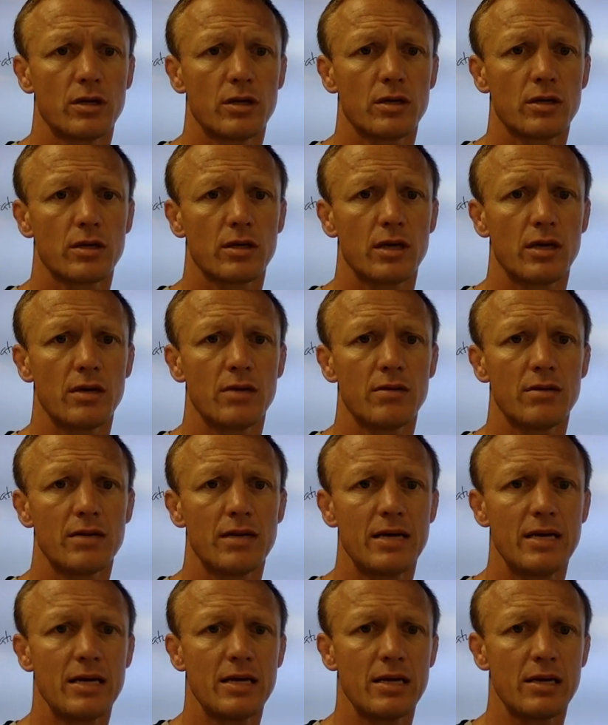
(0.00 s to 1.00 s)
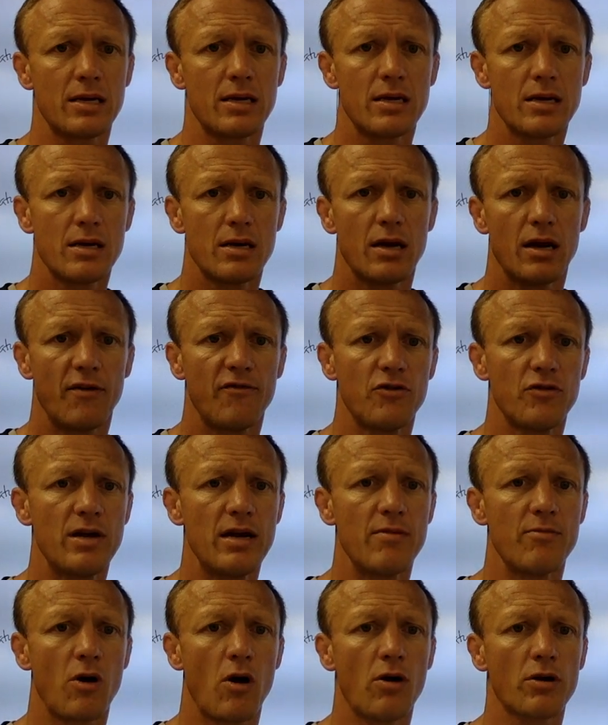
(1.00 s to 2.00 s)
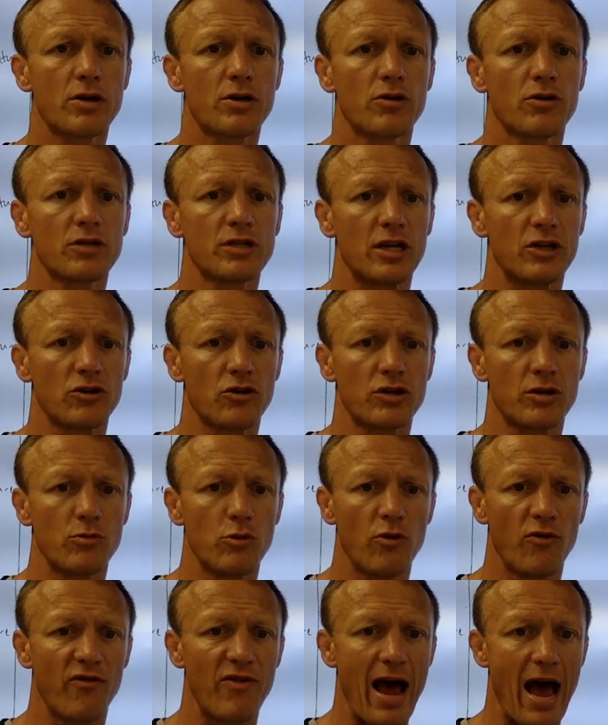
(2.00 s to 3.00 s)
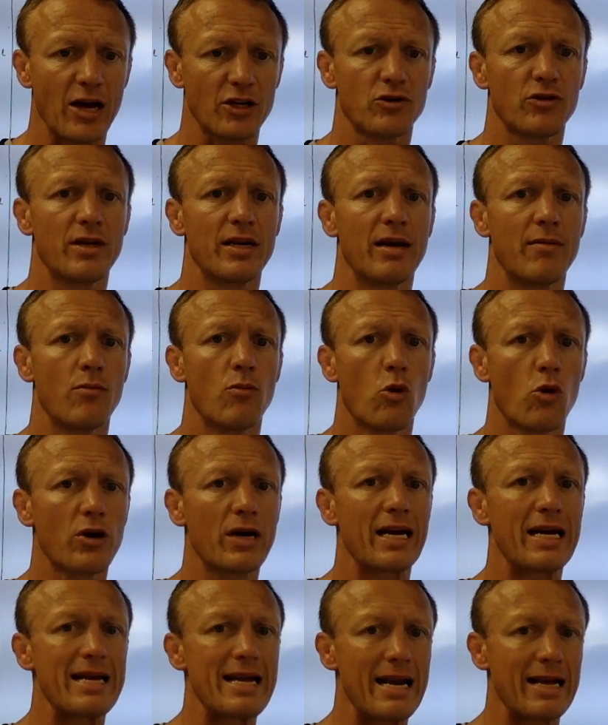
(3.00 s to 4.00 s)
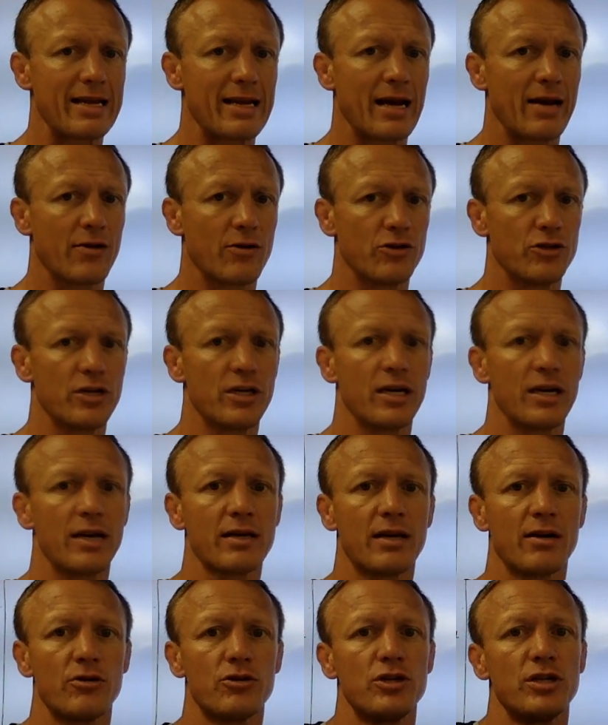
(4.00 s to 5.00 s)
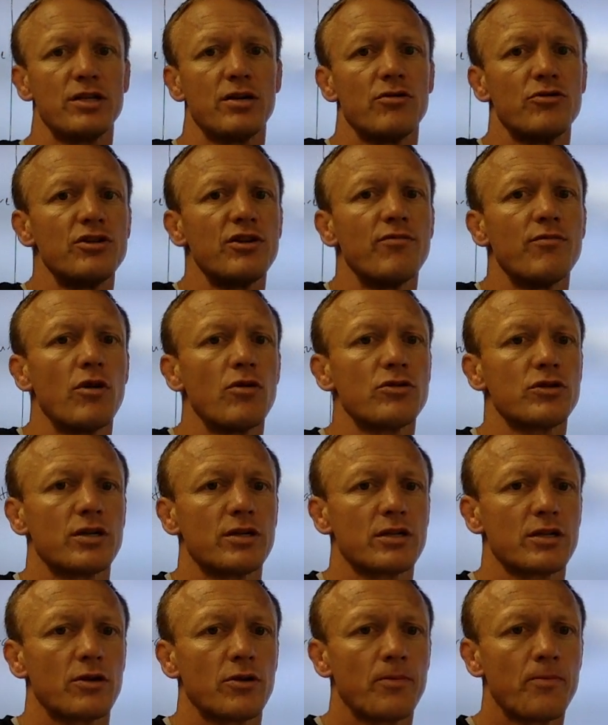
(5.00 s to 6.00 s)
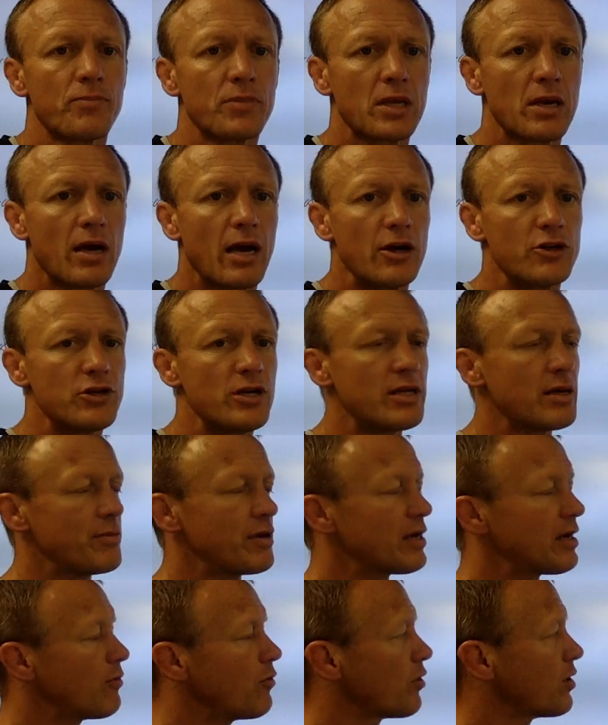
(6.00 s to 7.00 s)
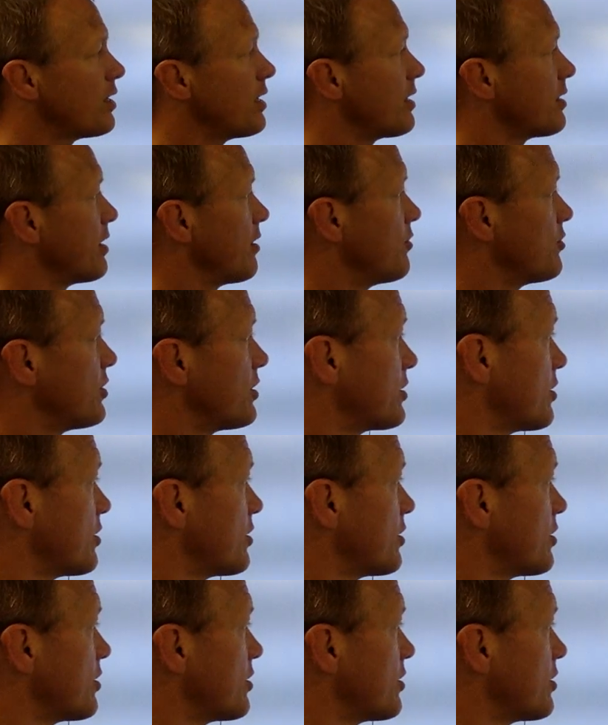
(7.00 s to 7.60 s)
Okay, heating, if you heat molecules, they start to move faster. They get more kinetic energy. Kinetic energy is energy of motion. So as you heat them, they get more kinetic energy.